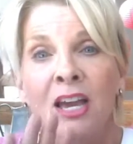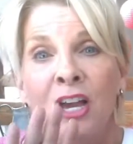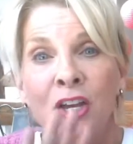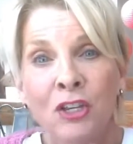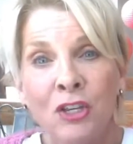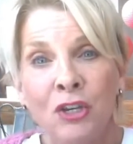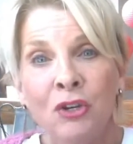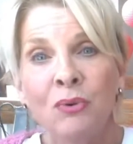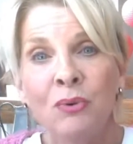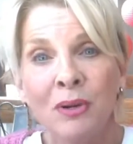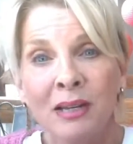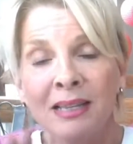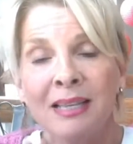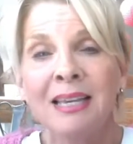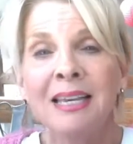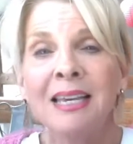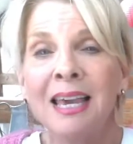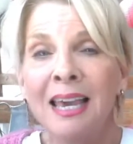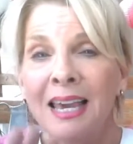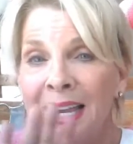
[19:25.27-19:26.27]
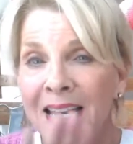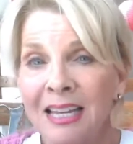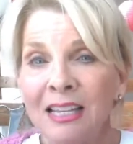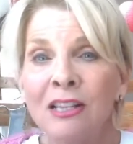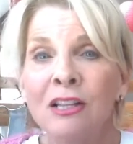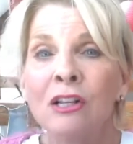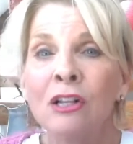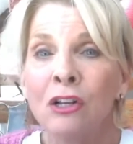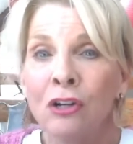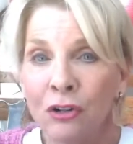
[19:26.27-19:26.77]
You really
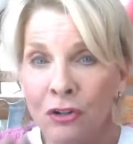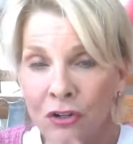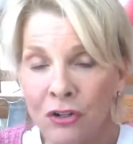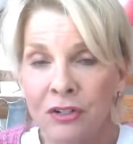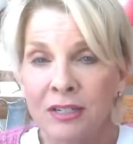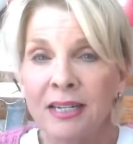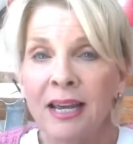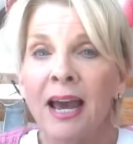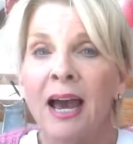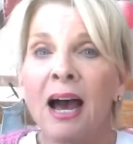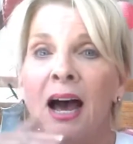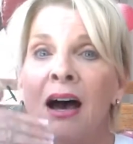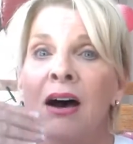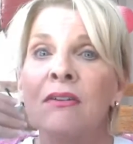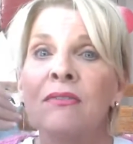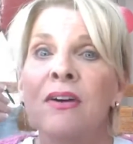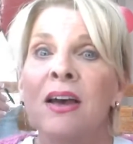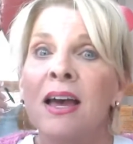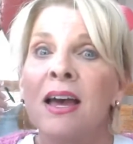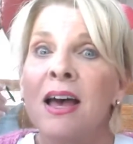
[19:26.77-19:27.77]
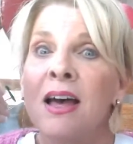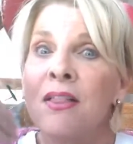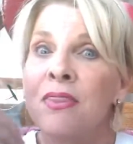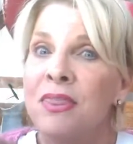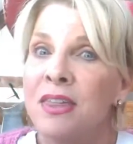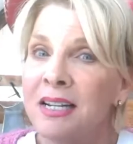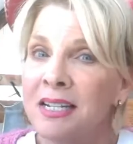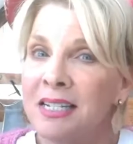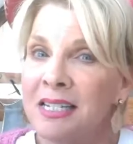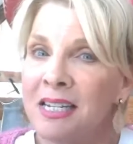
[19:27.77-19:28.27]
can learn to have
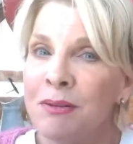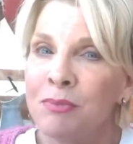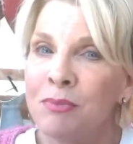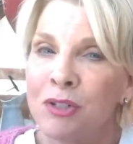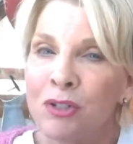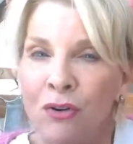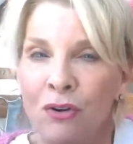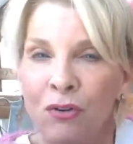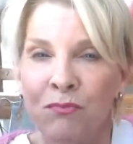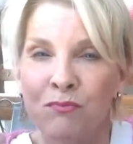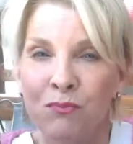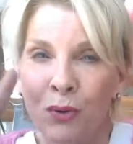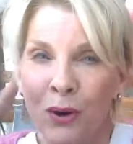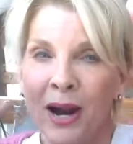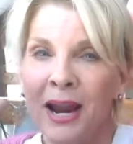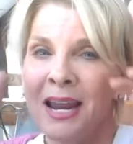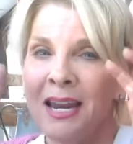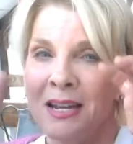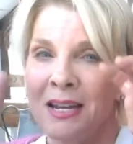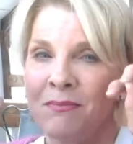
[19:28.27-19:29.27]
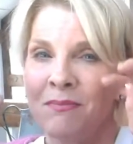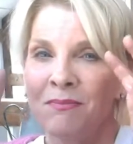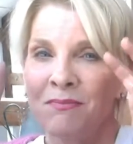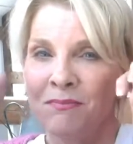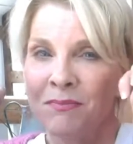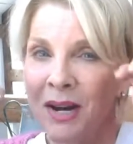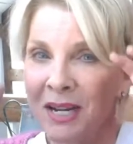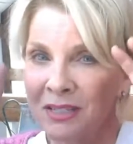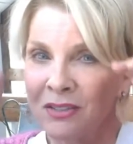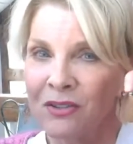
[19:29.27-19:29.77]
the deep sort of brain
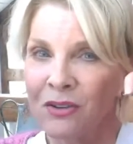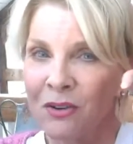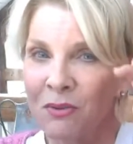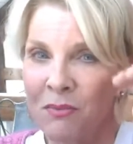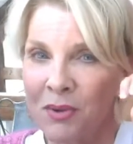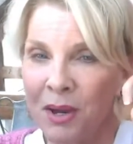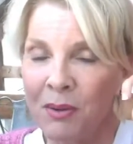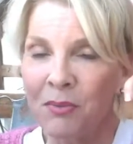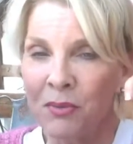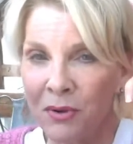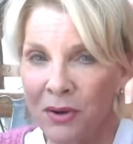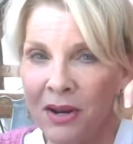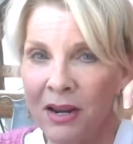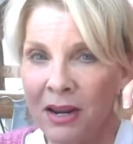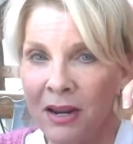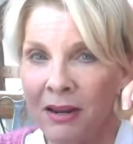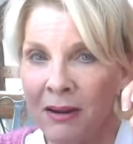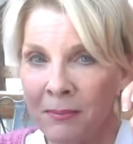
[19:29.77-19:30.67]
muscle memory